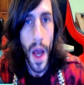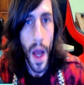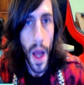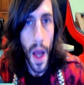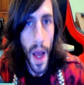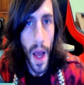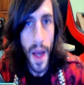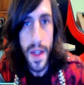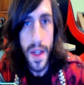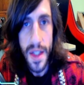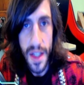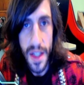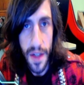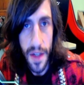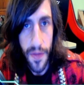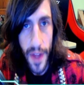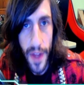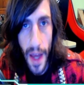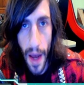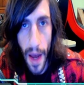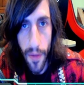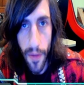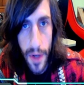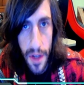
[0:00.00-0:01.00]
and see if they
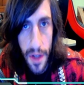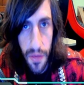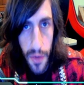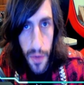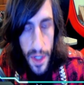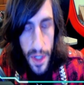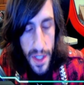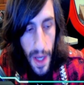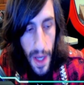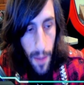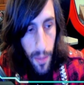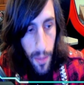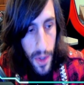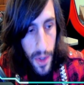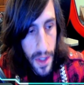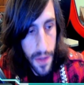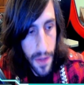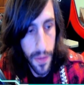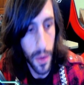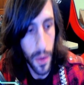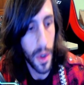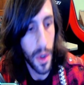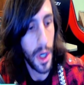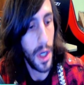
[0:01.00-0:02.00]
have any free templates
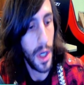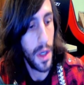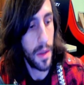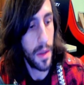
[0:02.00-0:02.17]
for it.